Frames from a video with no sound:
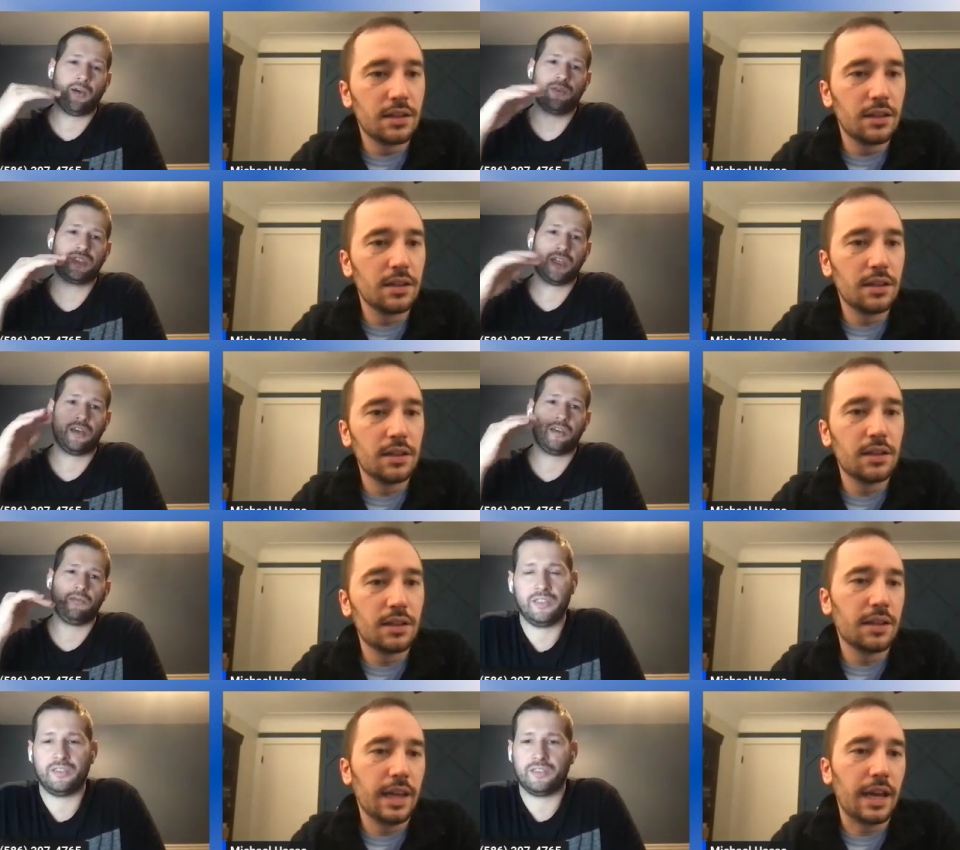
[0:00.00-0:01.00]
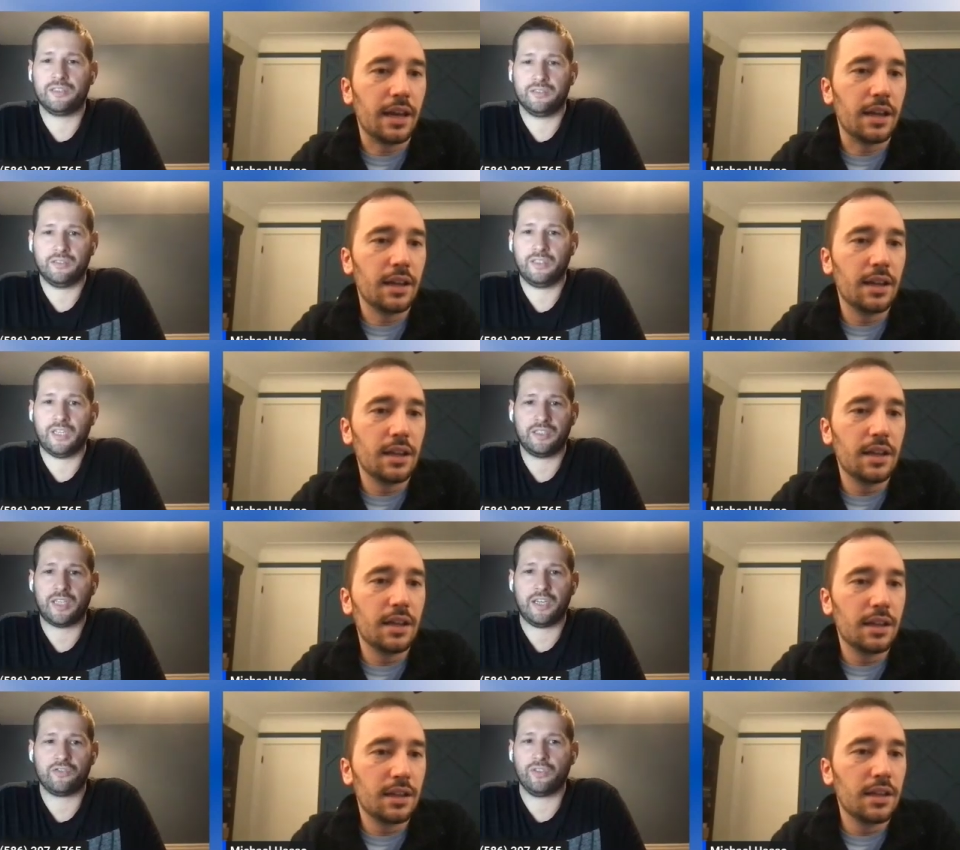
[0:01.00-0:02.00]
Speaker 1: I would say yeah. is,
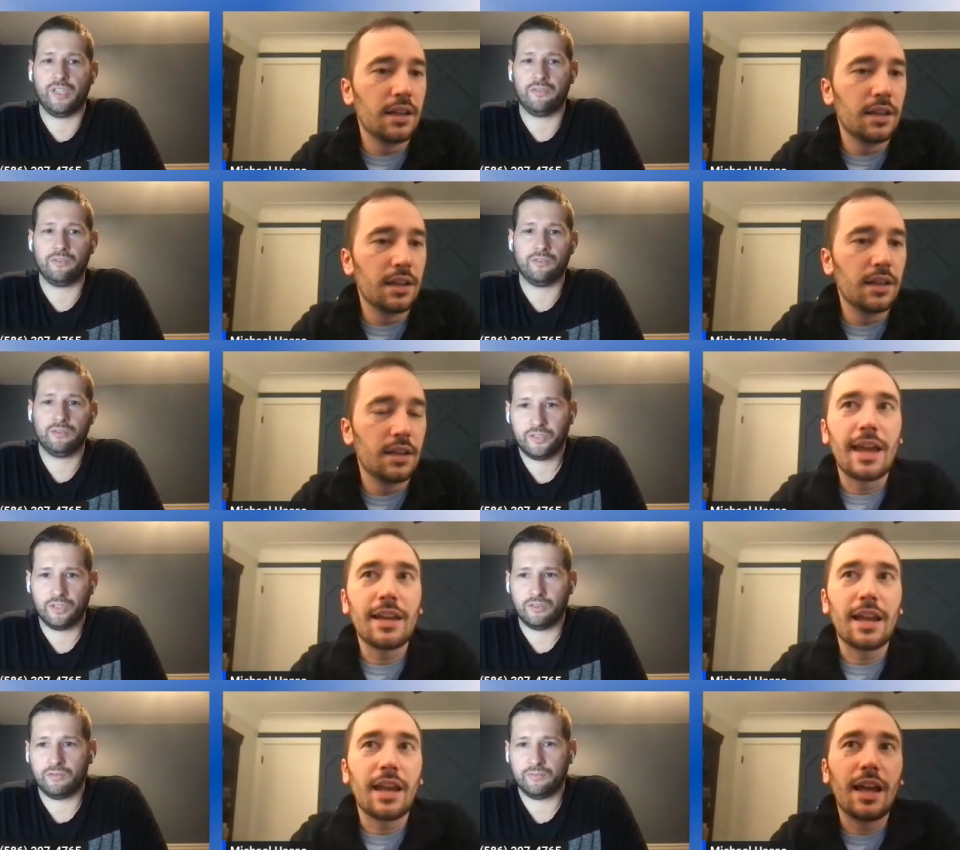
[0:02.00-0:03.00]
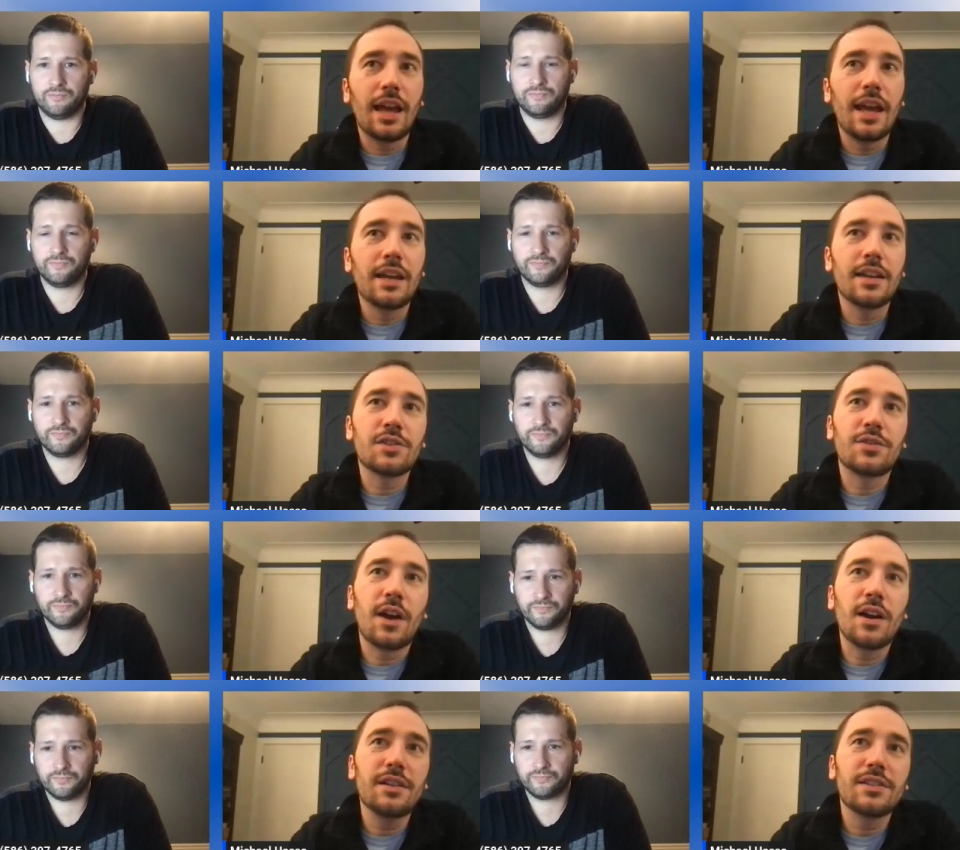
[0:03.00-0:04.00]
is entry level. And, so.
Speaker 2: and as
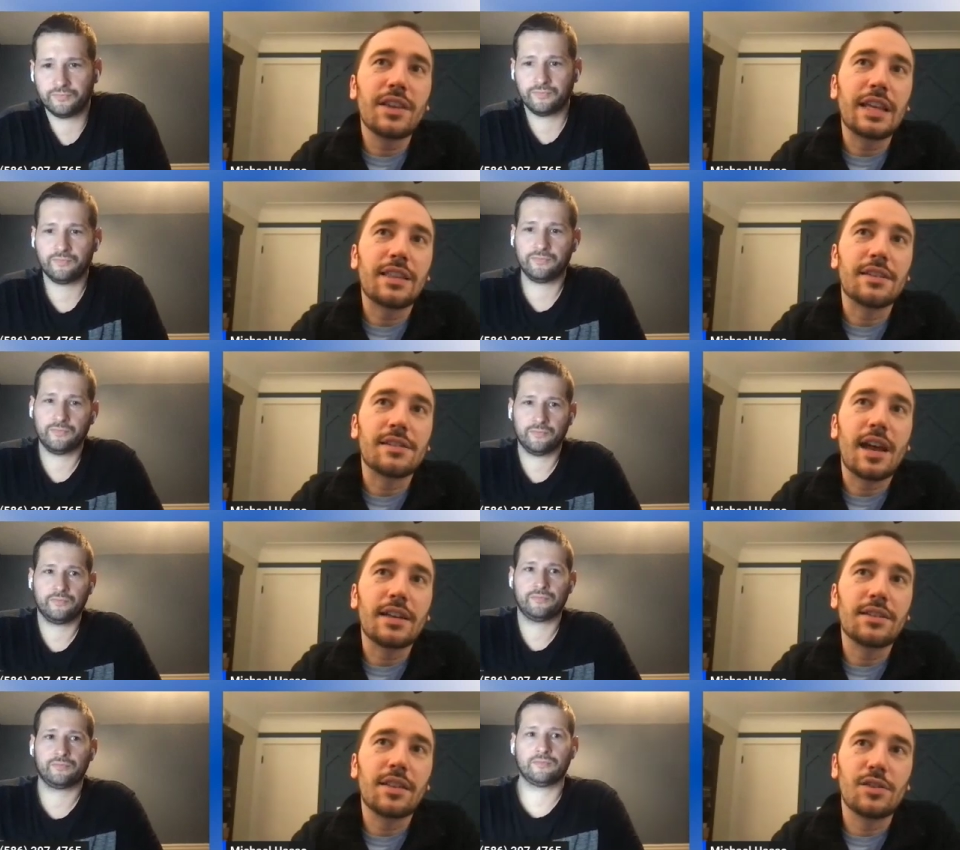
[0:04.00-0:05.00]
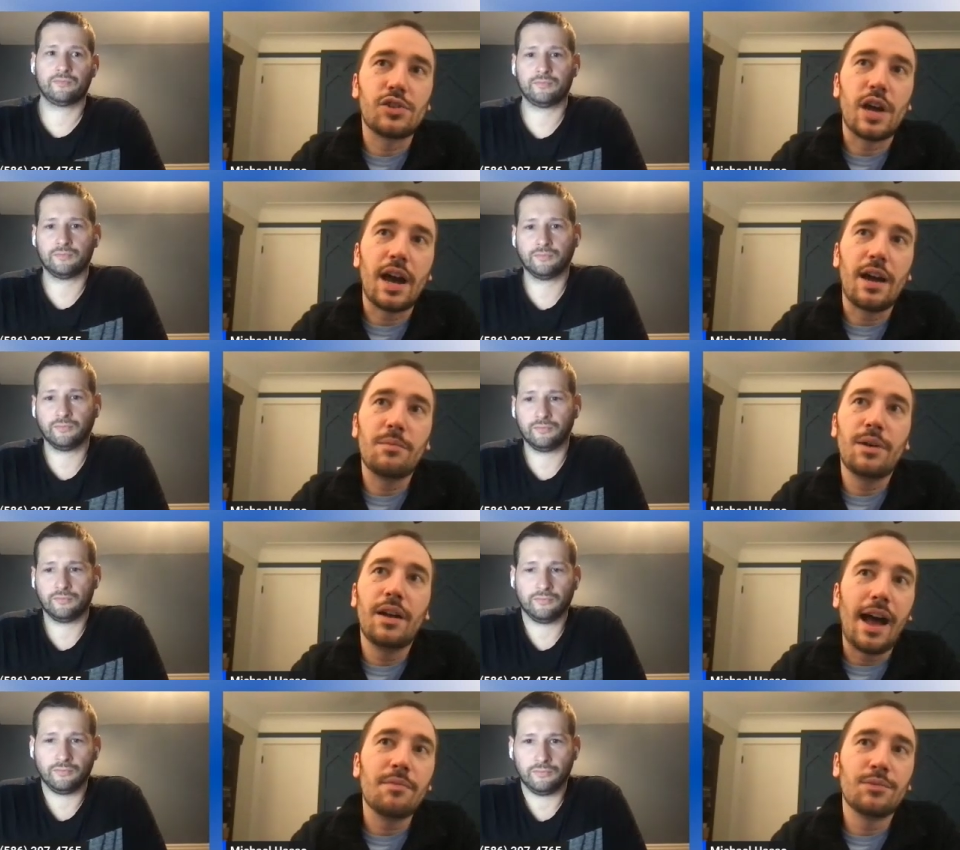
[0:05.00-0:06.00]
far as like the size of the job,
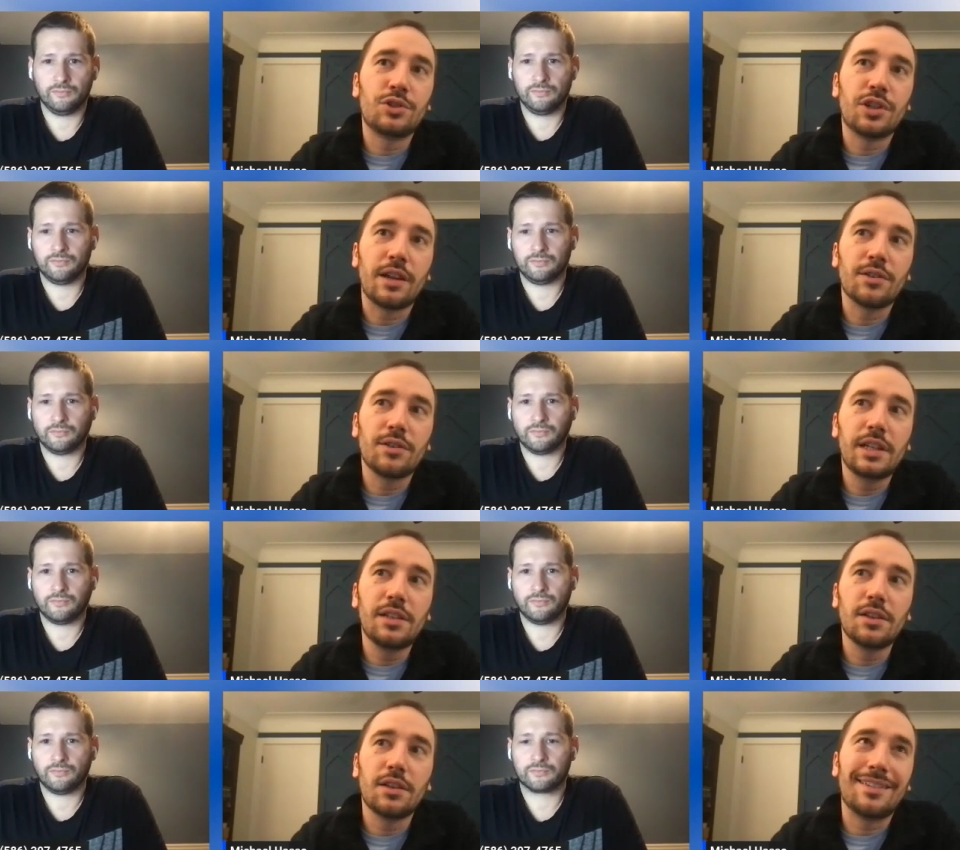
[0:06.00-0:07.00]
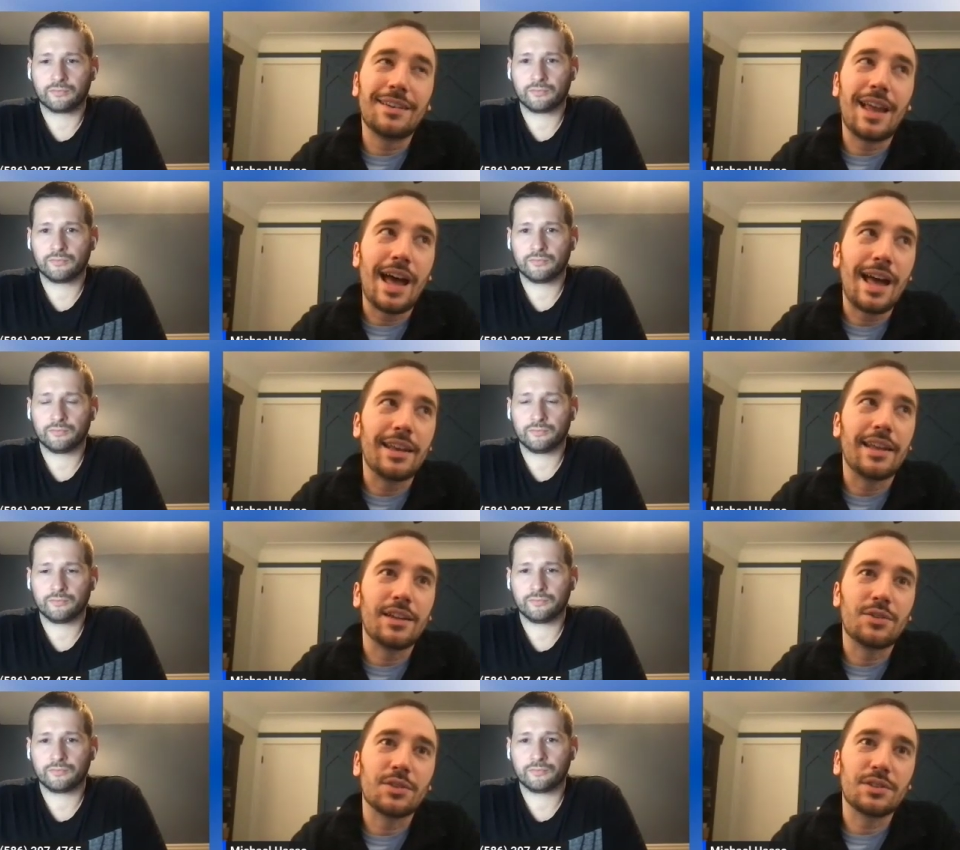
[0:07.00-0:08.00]
I'm generally not
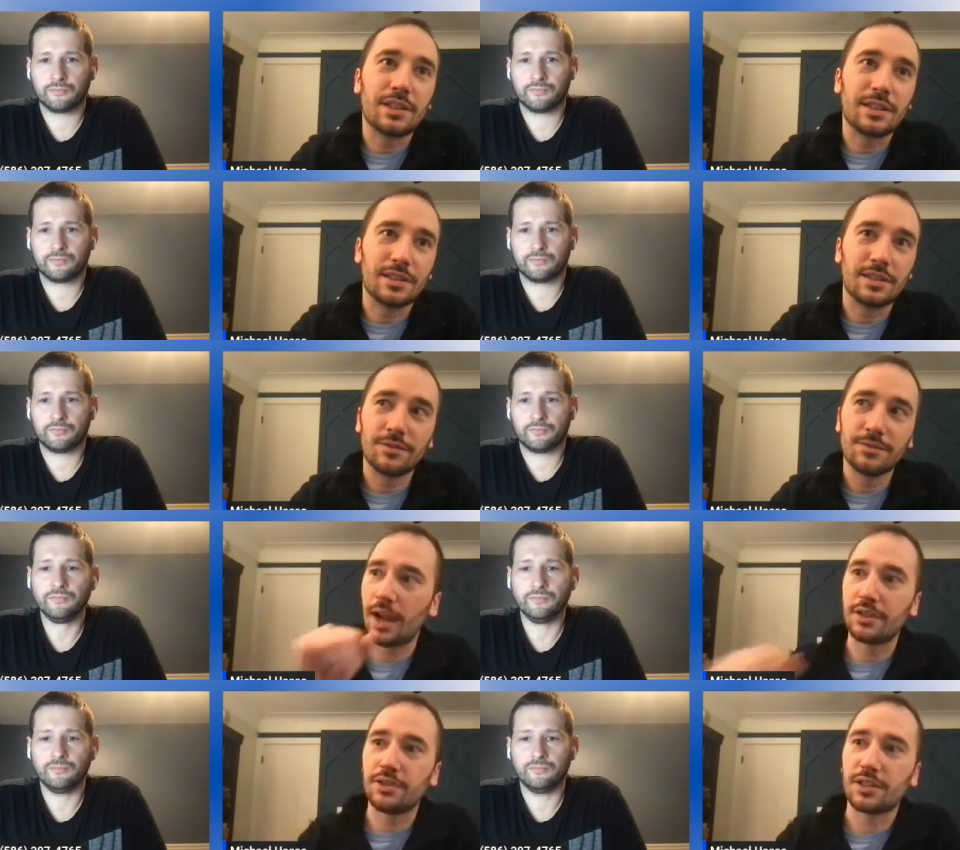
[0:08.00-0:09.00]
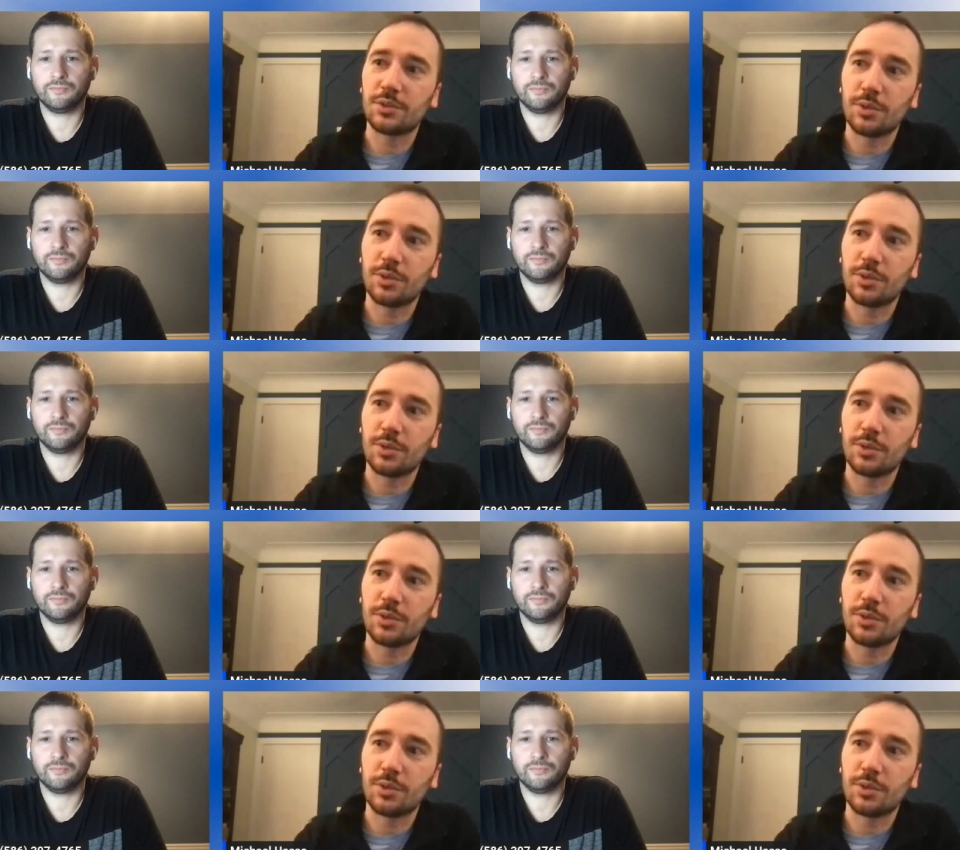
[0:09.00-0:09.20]
interested in projects